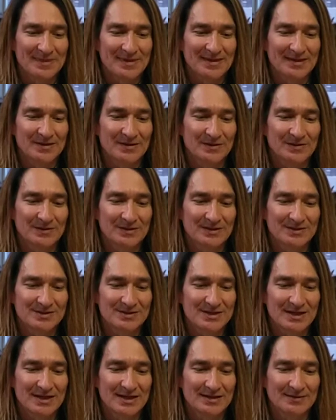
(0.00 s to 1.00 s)
You know, there's
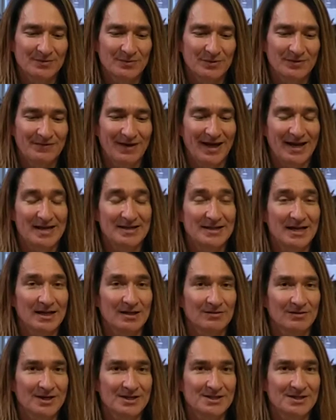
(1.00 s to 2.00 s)
we've had a
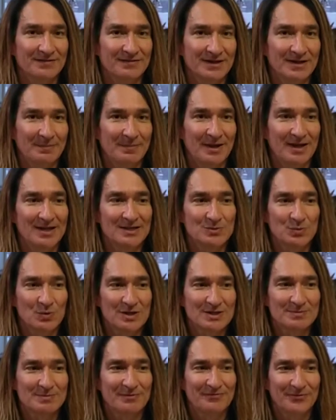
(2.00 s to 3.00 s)
Declaration of Independence once
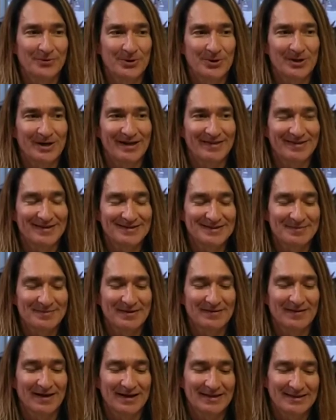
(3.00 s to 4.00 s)
before, and I think something
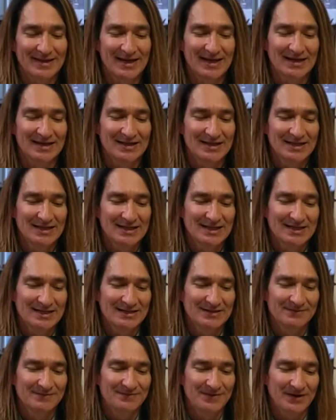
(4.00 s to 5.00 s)
like that
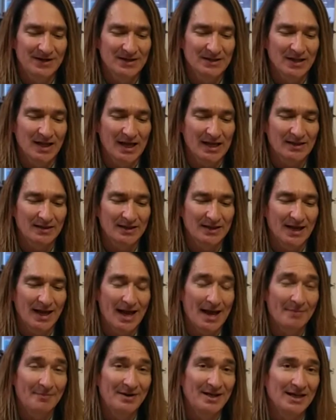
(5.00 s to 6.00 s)
is very likely to
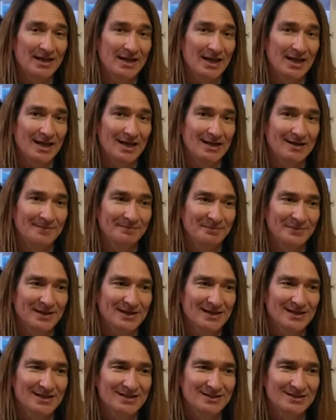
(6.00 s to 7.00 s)
happen again,
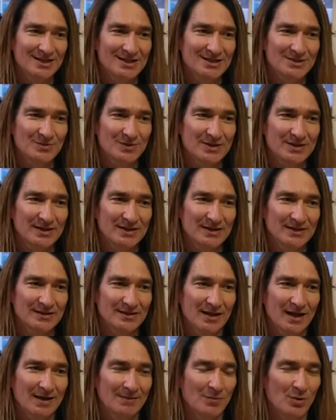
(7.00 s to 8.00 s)
just with a
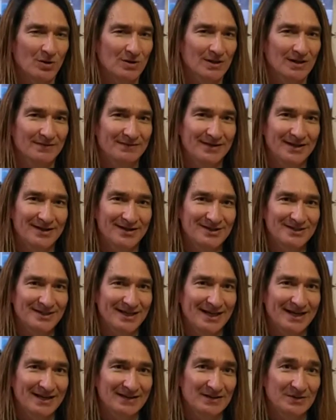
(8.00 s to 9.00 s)
lot more love and
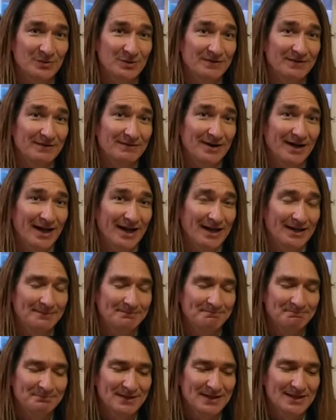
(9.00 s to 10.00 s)
understanding than we've ever had.
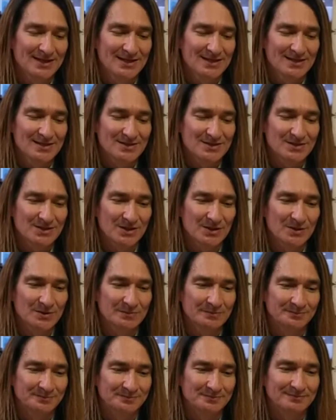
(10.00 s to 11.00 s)
So
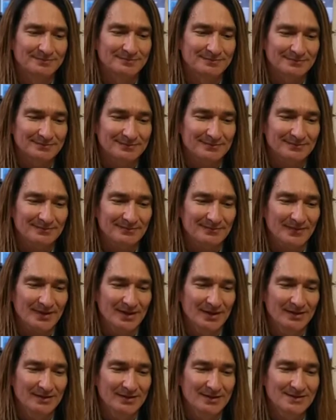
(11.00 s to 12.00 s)

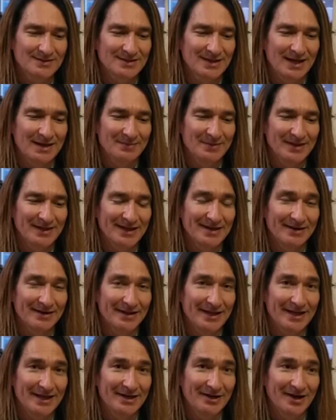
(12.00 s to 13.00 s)
this time again on an
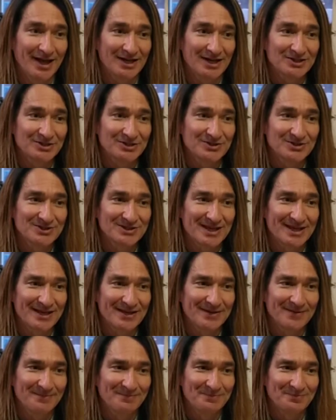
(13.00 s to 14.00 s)
international
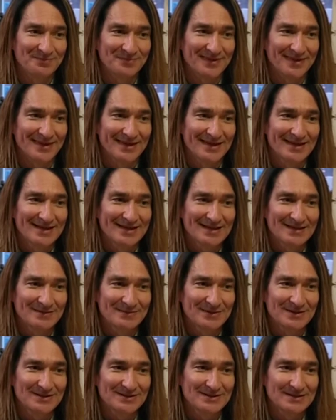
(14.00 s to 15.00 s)
scale.
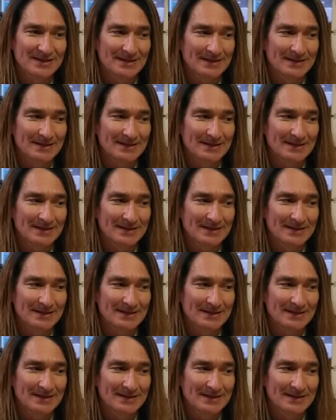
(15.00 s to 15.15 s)
But